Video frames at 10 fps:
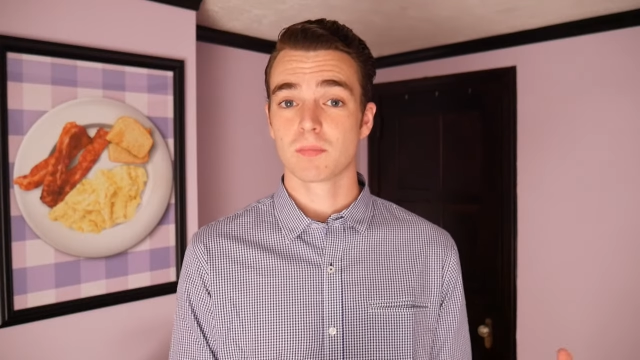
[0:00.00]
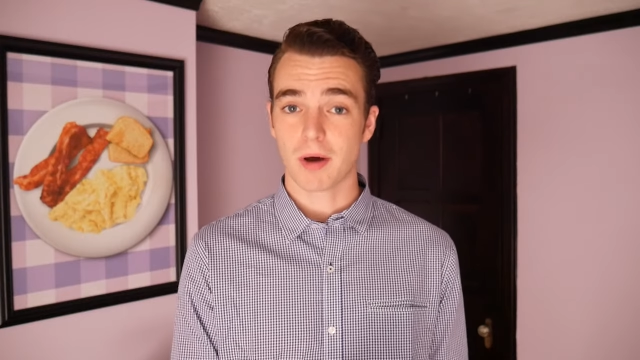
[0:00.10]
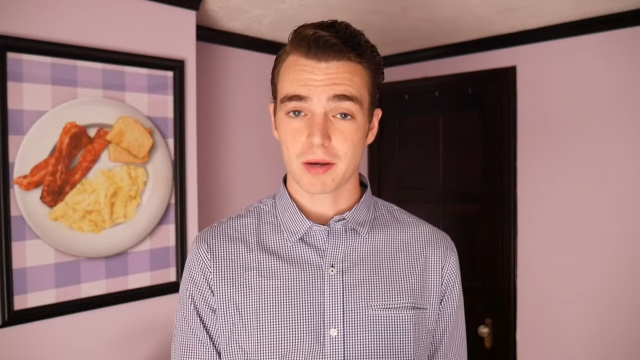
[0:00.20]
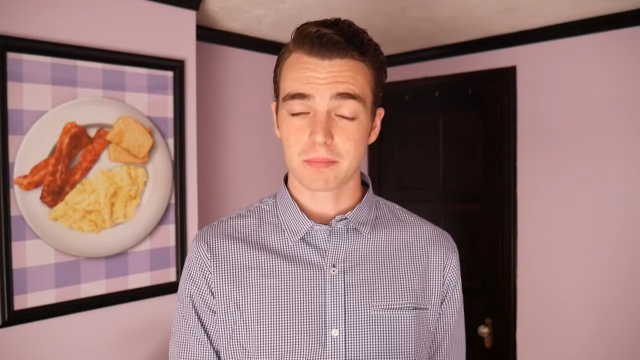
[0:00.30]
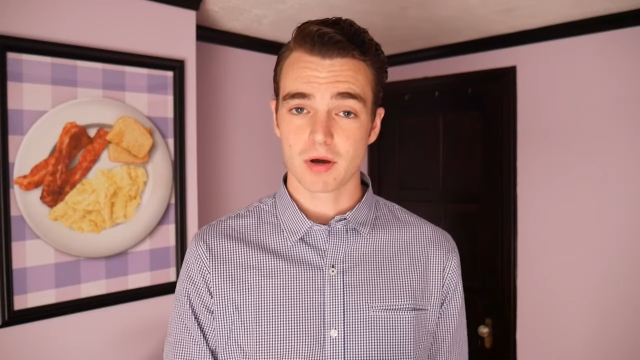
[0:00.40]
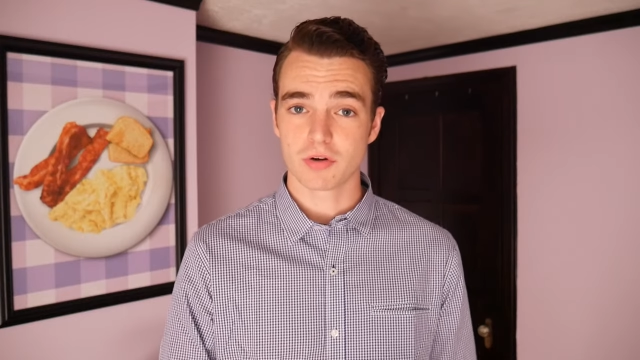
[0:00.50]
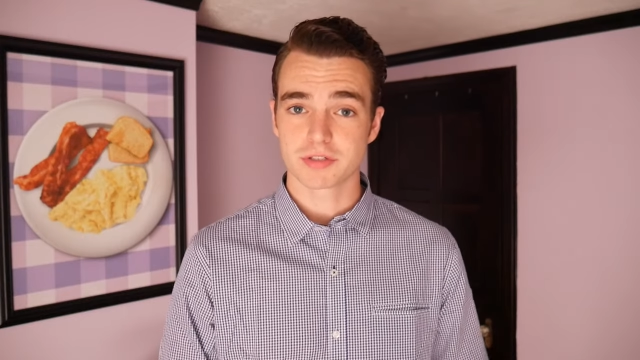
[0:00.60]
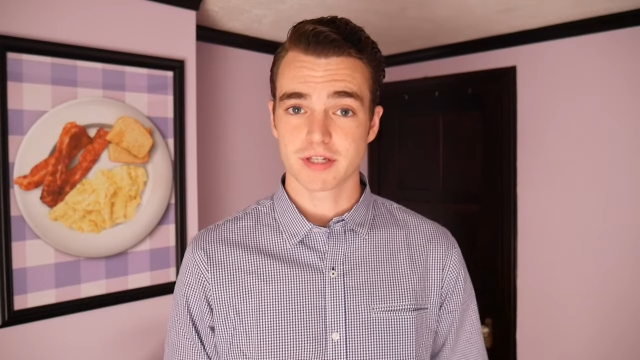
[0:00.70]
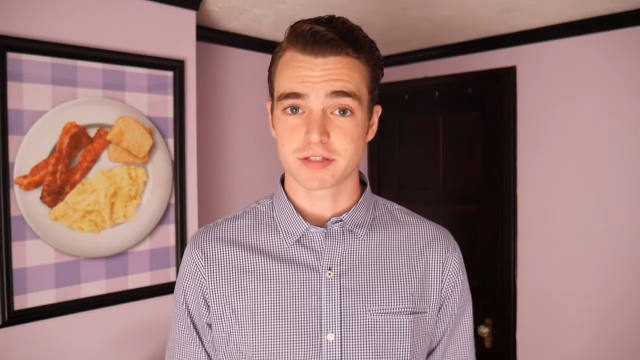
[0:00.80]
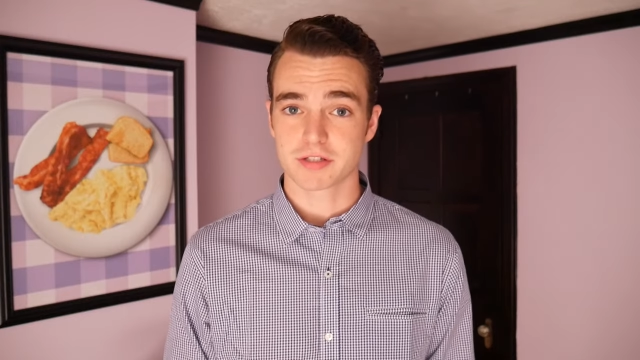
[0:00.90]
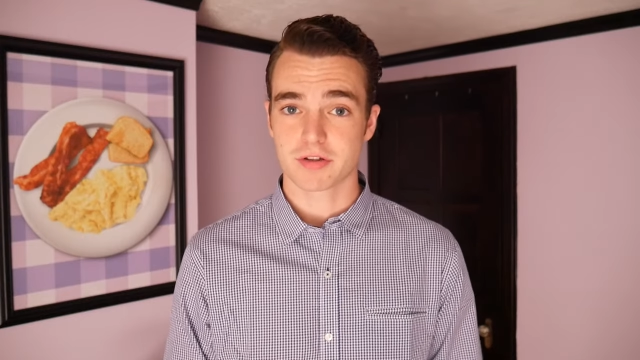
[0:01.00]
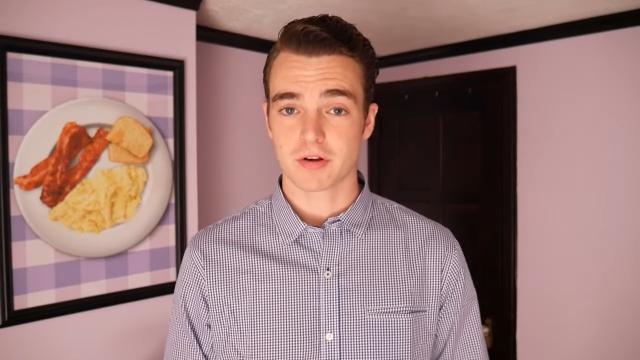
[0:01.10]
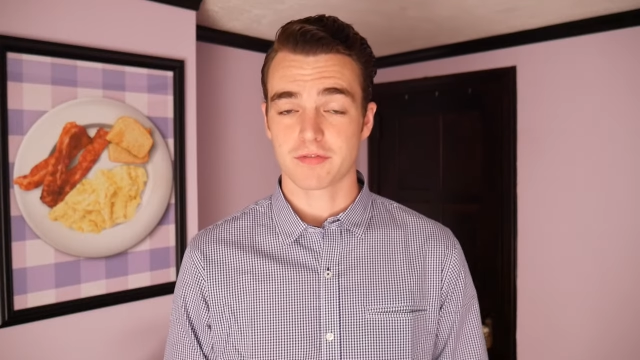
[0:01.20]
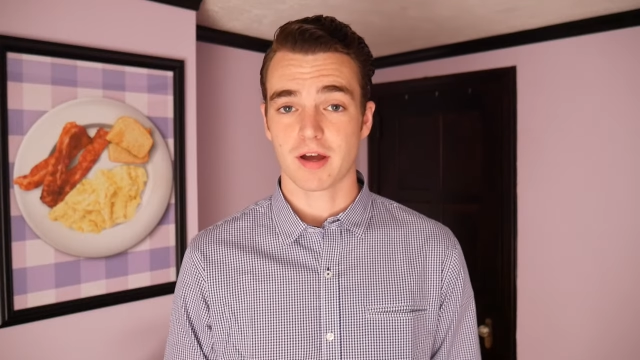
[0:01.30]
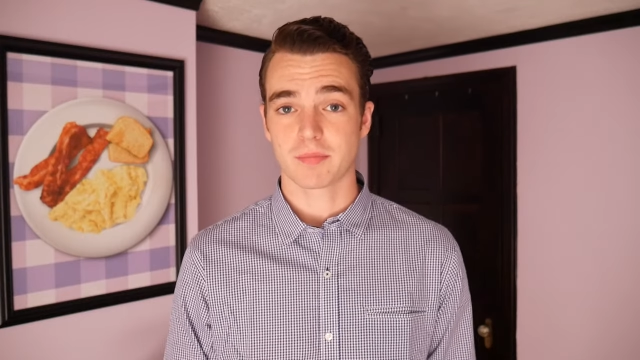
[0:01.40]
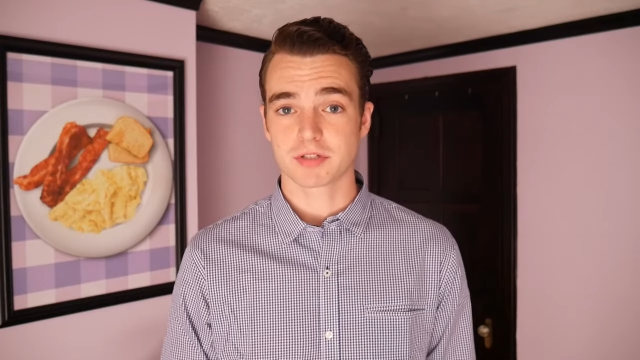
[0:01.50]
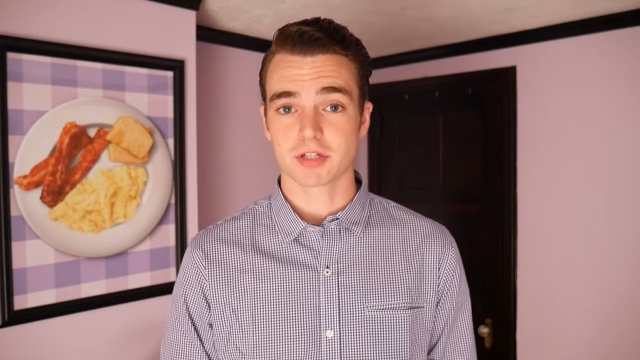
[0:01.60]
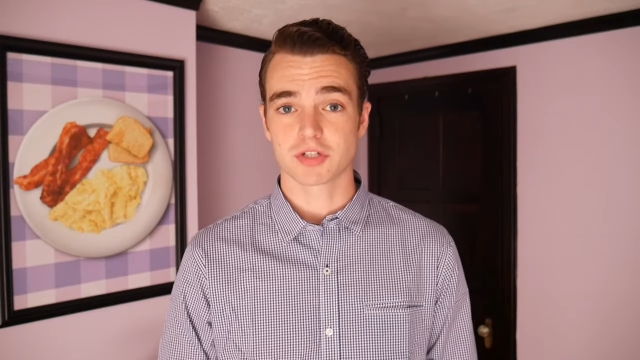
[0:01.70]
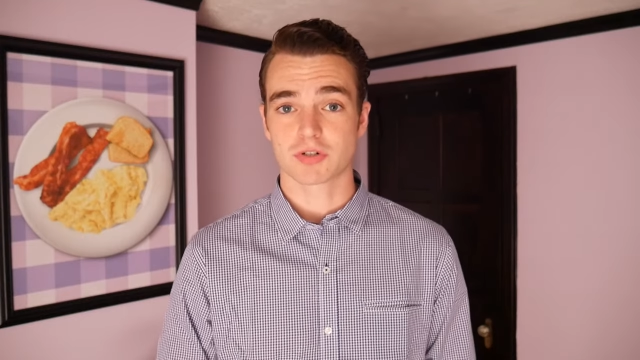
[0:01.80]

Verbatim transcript: Mott and Bow says it's thirty-five percent